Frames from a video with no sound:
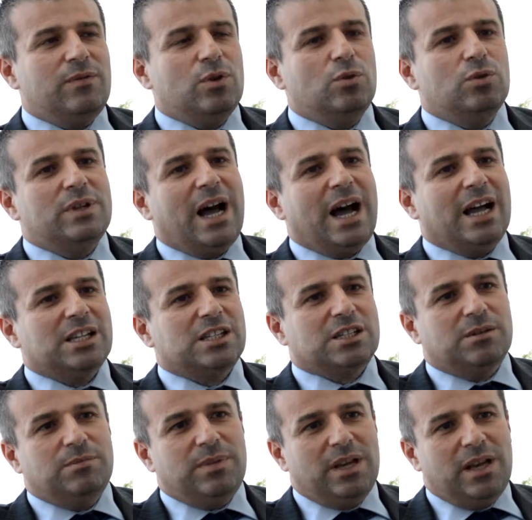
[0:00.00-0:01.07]
you would
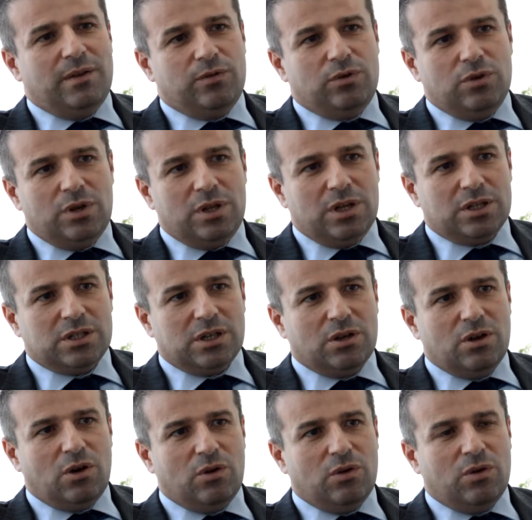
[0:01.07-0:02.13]
ask me a few years
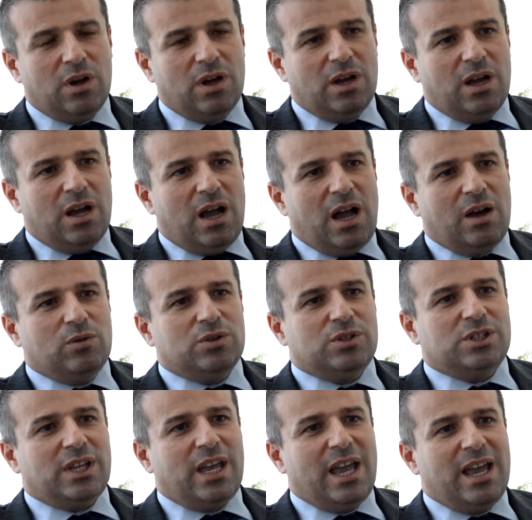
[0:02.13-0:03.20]
ago, I would
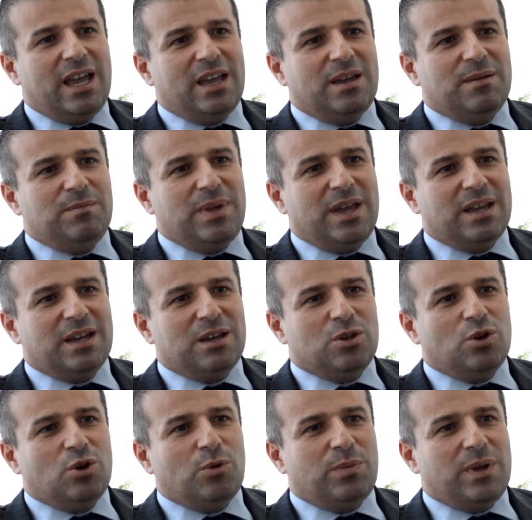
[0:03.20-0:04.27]
say, being a
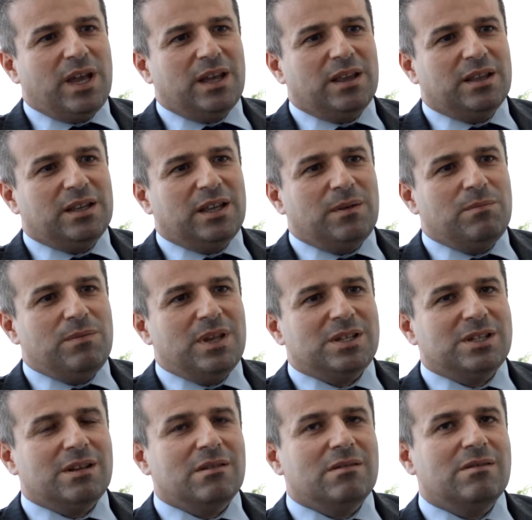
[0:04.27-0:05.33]
European, that I'm
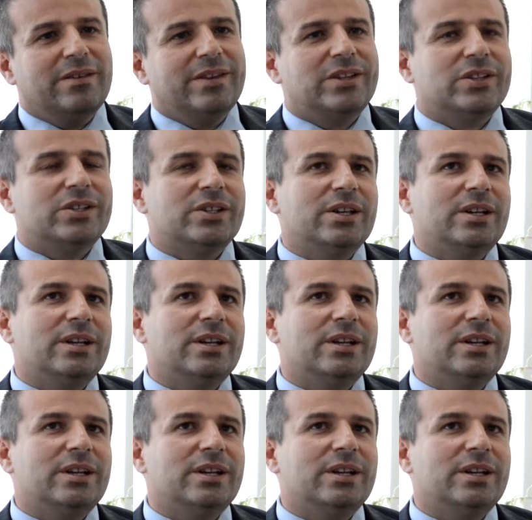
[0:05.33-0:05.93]
missing this